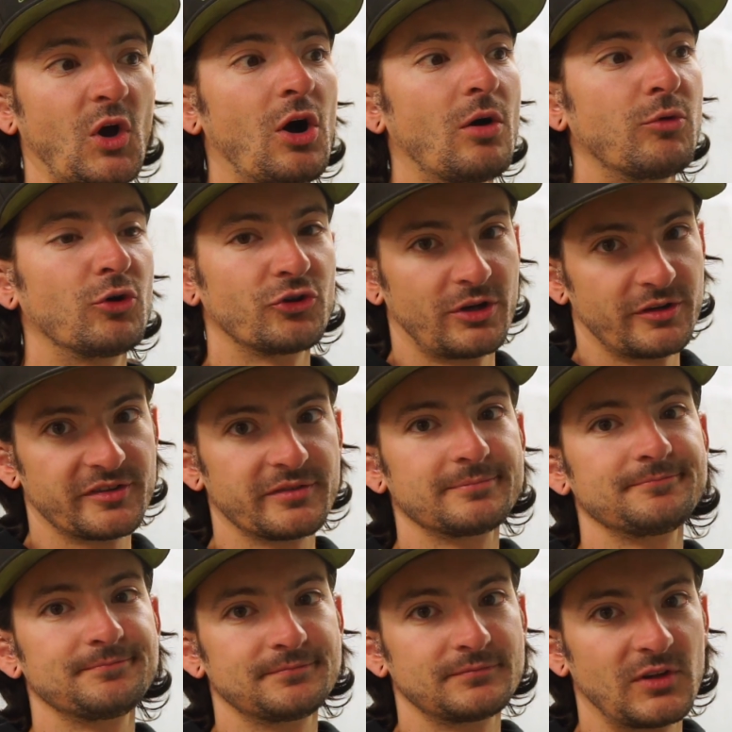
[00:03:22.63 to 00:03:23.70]
All
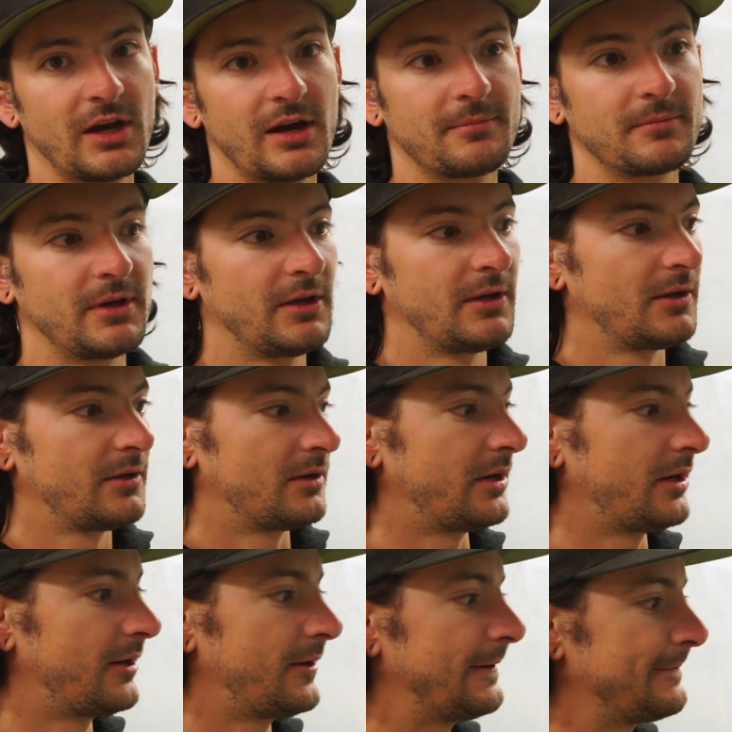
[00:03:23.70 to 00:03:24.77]
bolt-ons. Yeah.
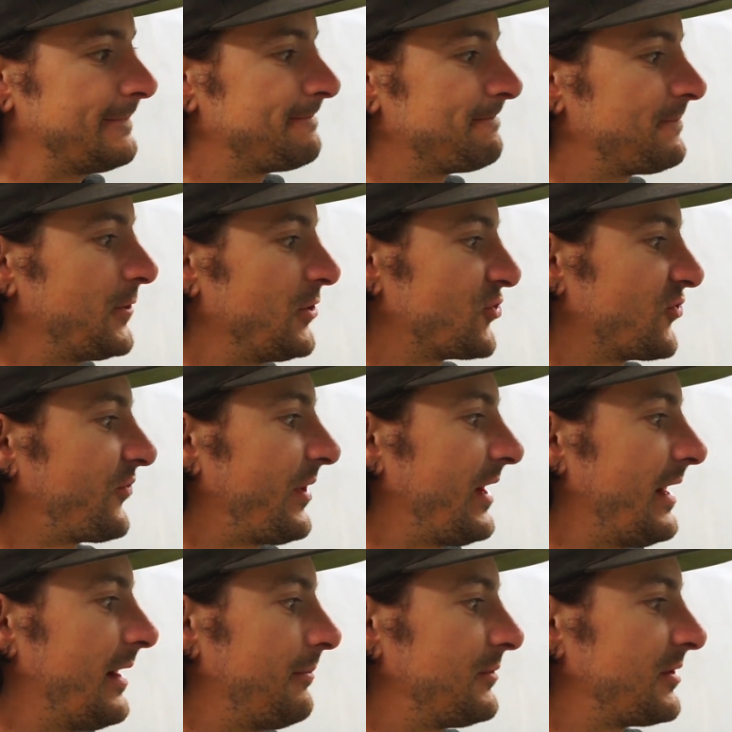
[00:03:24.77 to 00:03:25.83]
Future
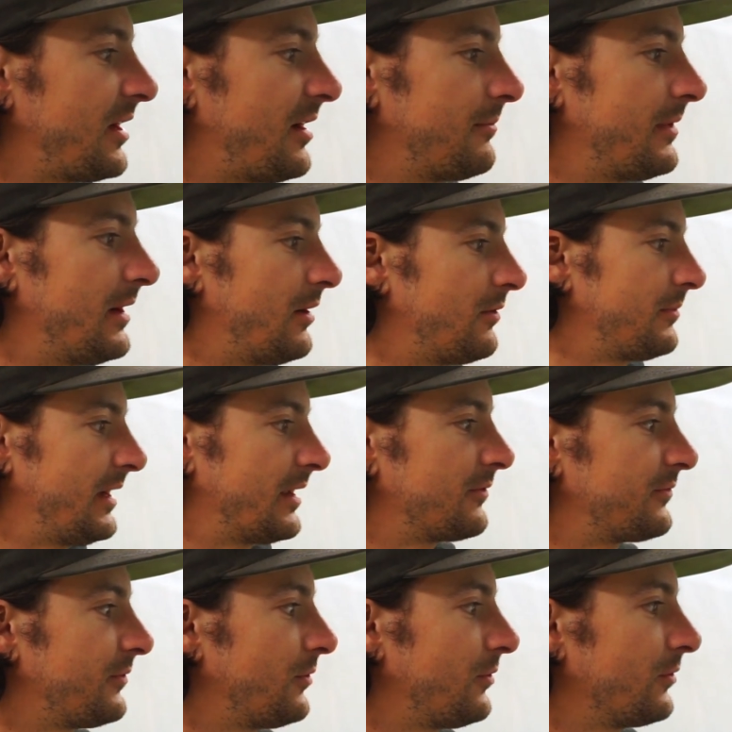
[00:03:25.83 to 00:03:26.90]
Fab top mount
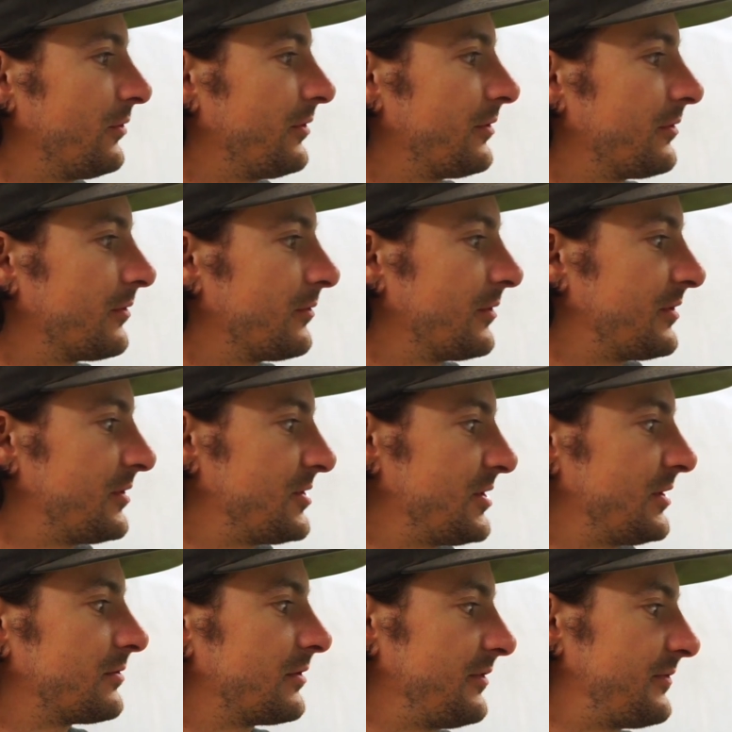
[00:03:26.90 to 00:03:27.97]
manifold with a
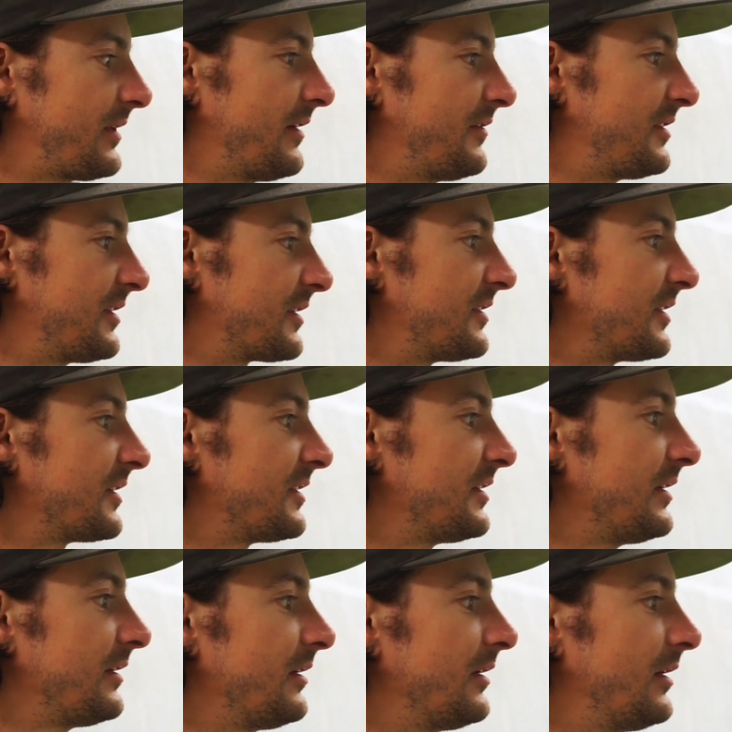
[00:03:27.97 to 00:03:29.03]
G25
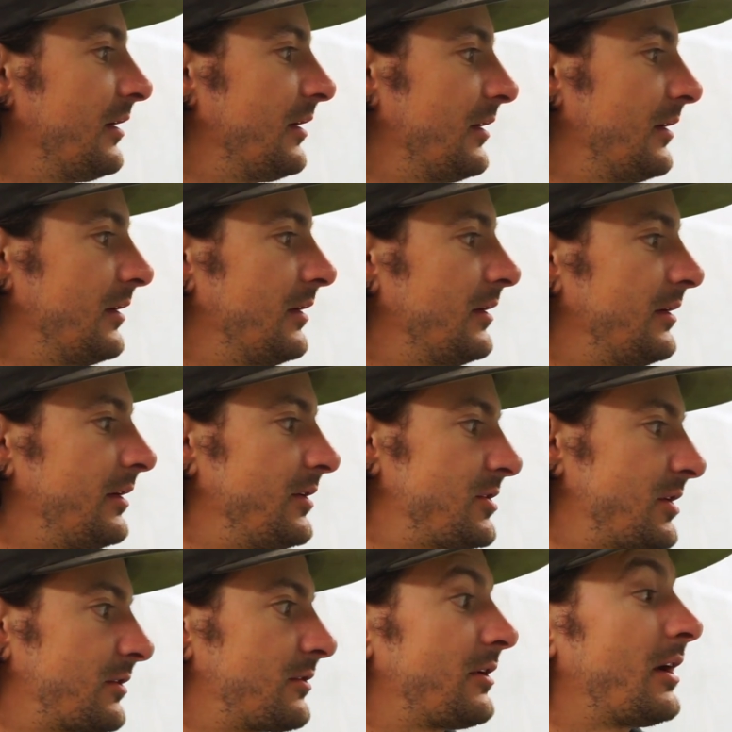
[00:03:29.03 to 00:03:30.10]
660
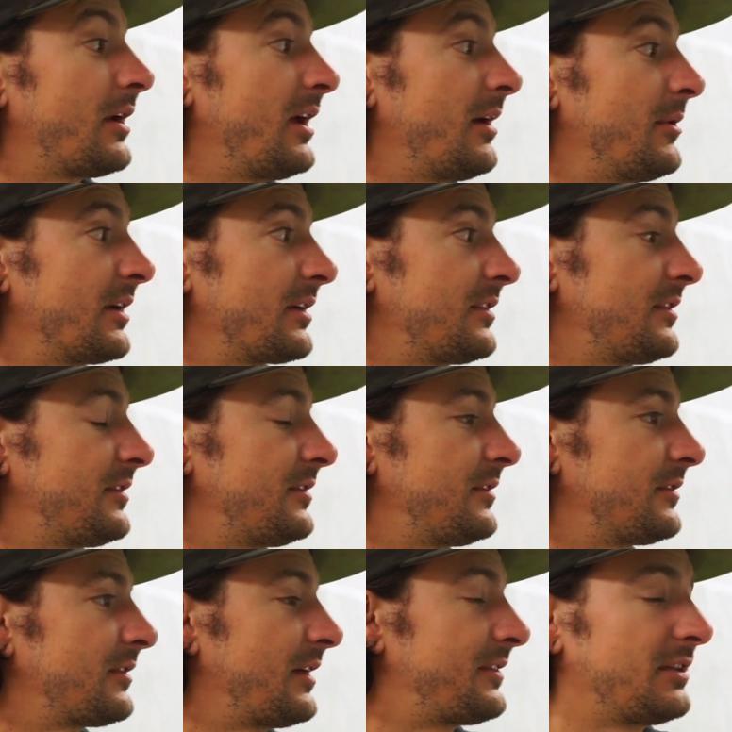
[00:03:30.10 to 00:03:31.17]
injector
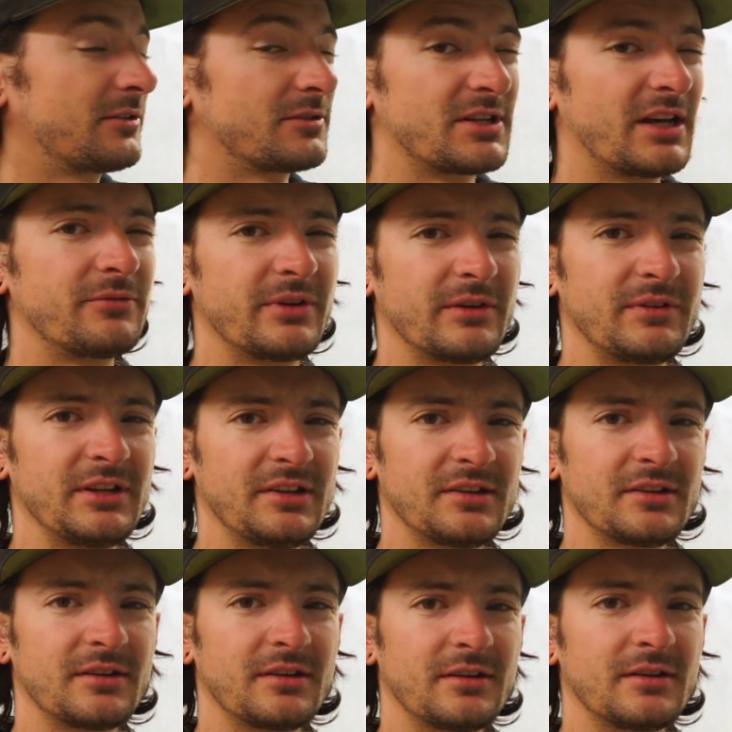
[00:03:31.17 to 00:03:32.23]
dynamics. I think they're
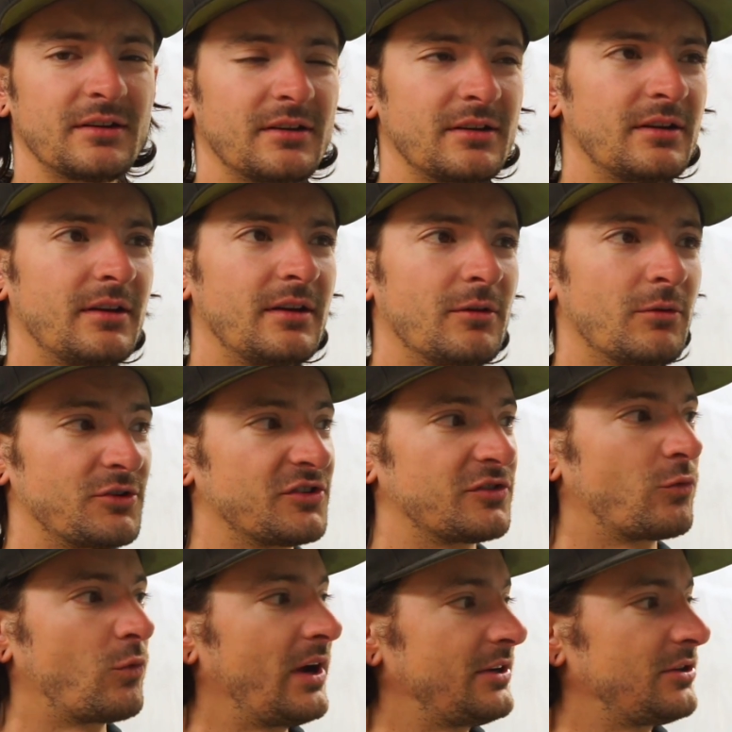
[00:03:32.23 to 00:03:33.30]
1050s, which is
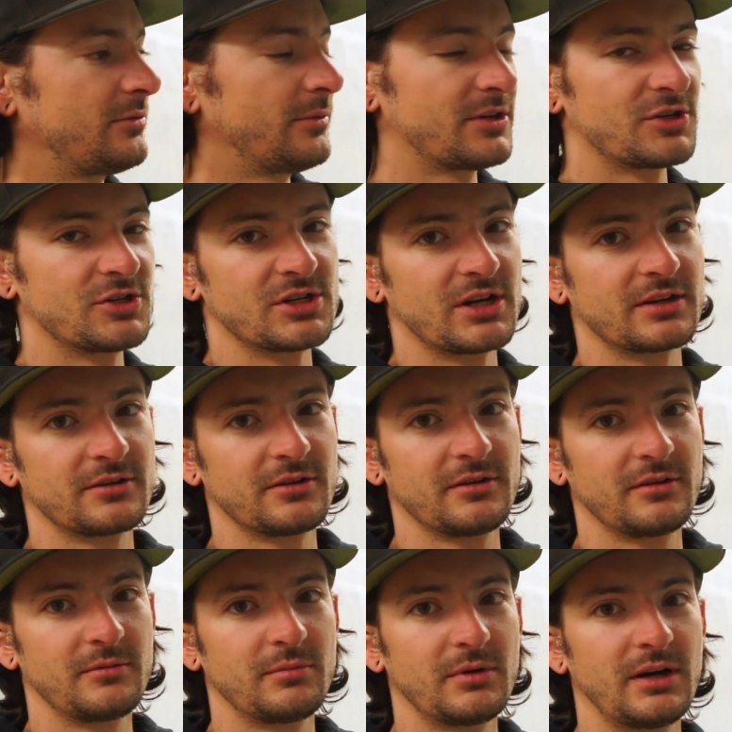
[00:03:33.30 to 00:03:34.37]
way too much injector,
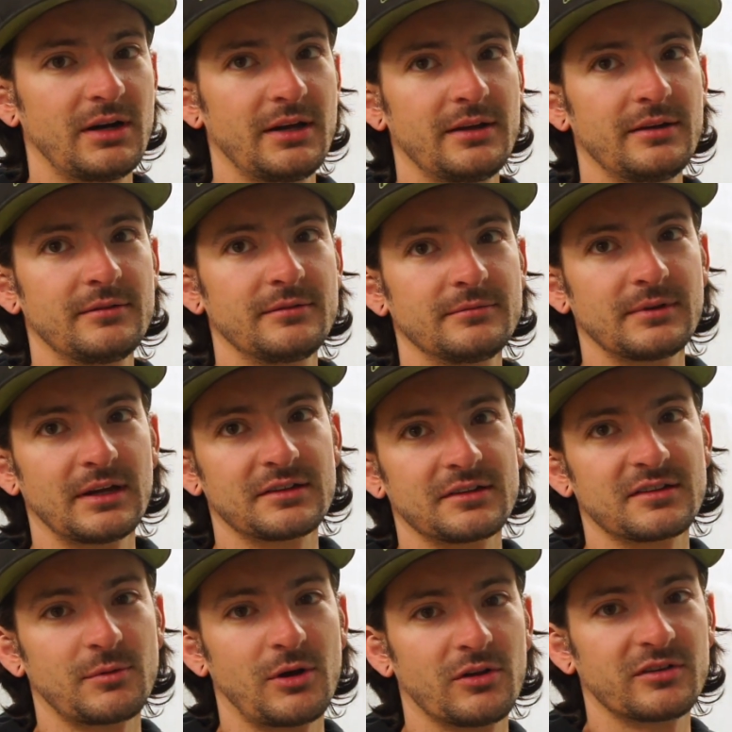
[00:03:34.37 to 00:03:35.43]
but that's the
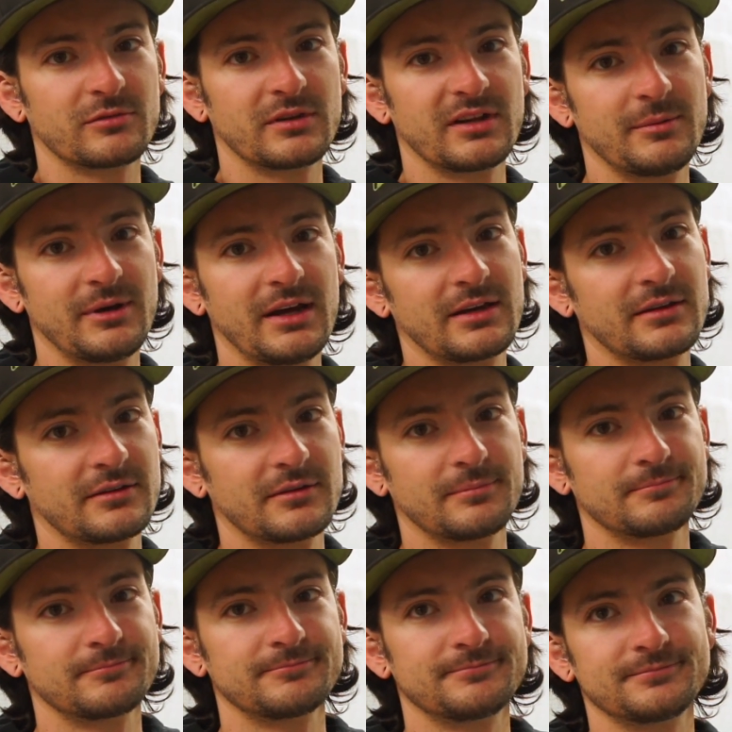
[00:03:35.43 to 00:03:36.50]
smallest one they make, and
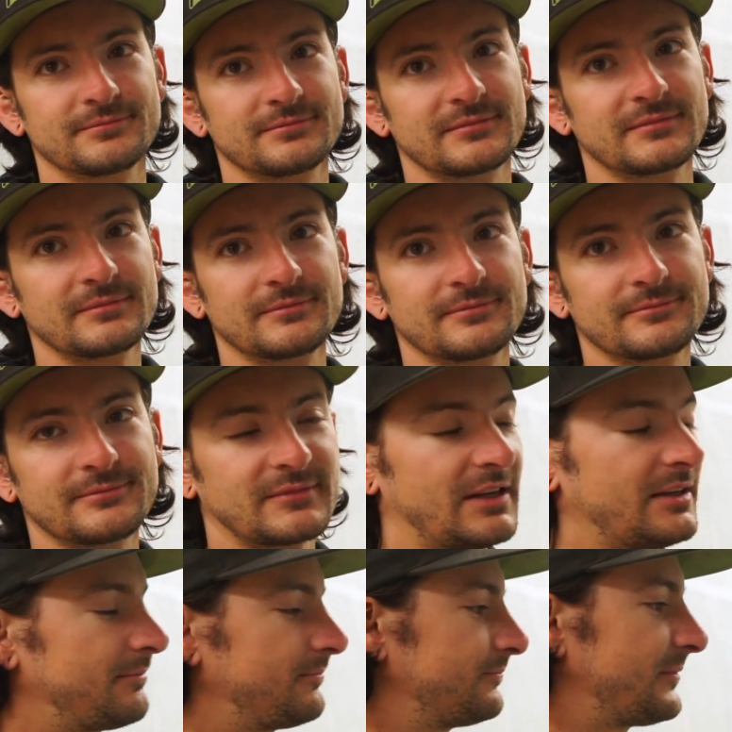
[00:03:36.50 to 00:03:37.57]

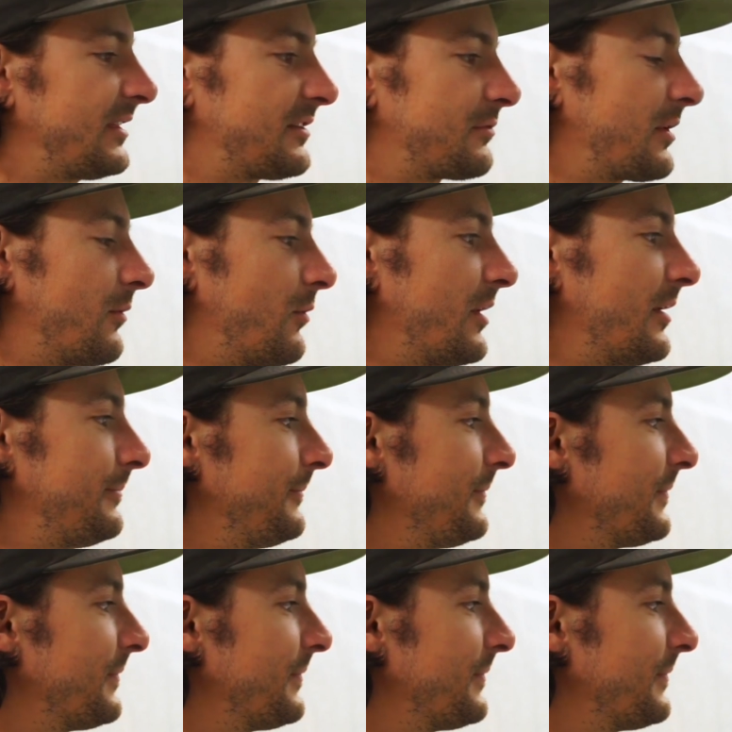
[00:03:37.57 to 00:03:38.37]
that's what I wanted.